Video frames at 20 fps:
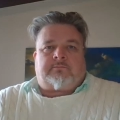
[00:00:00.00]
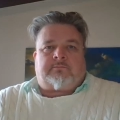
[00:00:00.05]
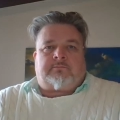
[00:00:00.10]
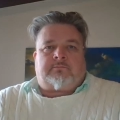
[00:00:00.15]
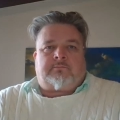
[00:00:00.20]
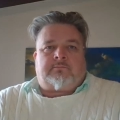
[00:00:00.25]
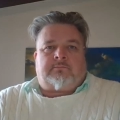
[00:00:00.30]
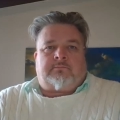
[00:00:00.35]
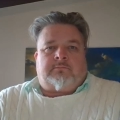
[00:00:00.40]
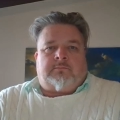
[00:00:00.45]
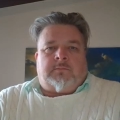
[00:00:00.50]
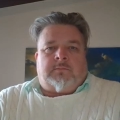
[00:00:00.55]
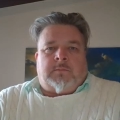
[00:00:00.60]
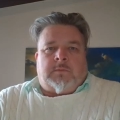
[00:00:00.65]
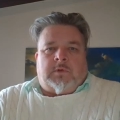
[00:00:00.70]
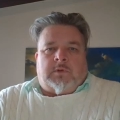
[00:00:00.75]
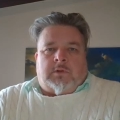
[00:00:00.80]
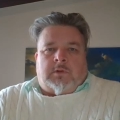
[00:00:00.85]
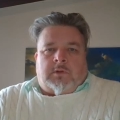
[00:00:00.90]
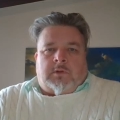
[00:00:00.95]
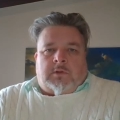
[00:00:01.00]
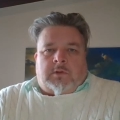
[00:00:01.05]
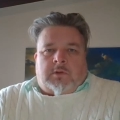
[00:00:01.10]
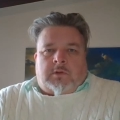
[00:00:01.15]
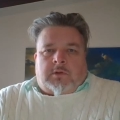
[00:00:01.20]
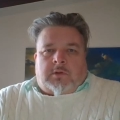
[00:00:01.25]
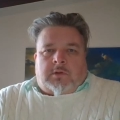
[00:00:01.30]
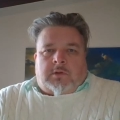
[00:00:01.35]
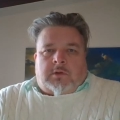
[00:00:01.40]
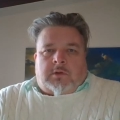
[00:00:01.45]

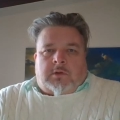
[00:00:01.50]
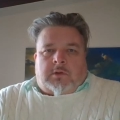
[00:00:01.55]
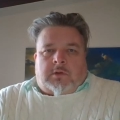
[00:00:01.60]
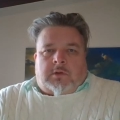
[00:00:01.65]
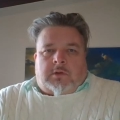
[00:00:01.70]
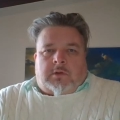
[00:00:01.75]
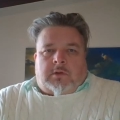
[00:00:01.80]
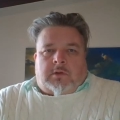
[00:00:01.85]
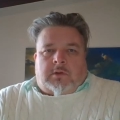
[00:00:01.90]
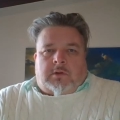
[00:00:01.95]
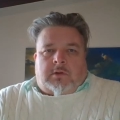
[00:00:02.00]
(silence)